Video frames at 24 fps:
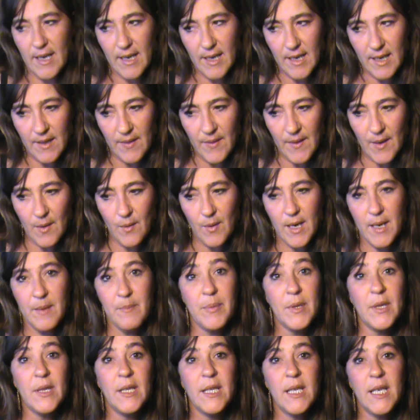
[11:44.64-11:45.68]
And though I
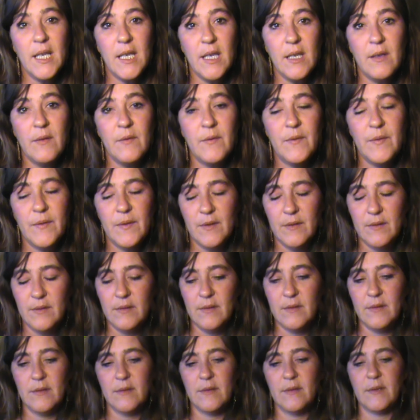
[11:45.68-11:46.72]
believe
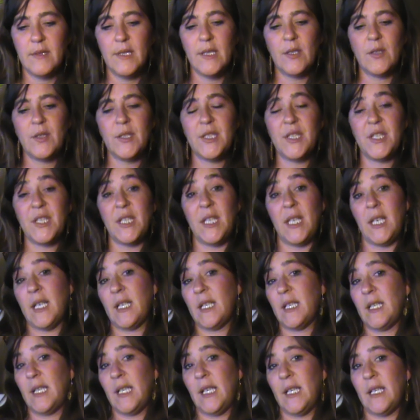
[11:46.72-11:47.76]
in
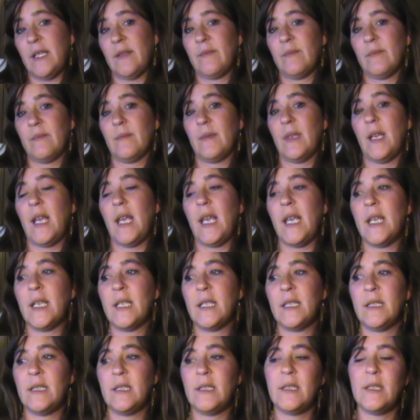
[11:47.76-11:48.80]
Christianity,
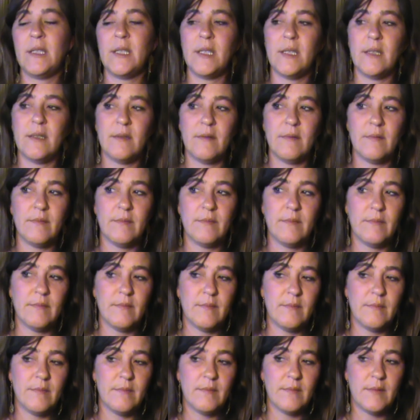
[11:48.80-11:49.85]
and
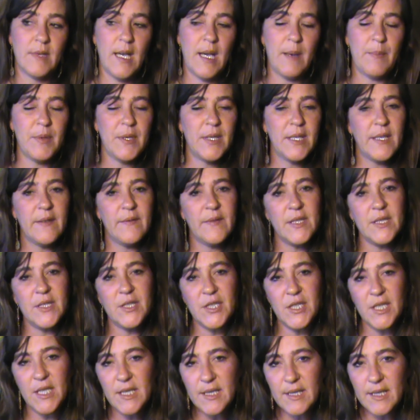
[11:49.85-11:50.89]
I believe that
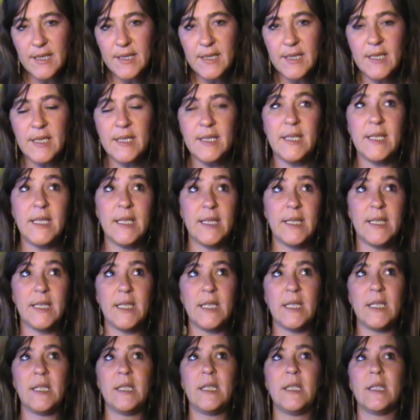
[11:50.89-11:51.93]
Jesus
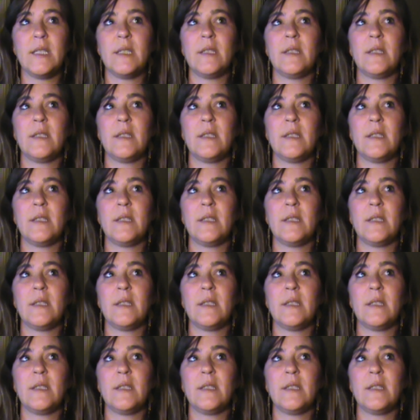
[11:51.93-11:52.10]
existed,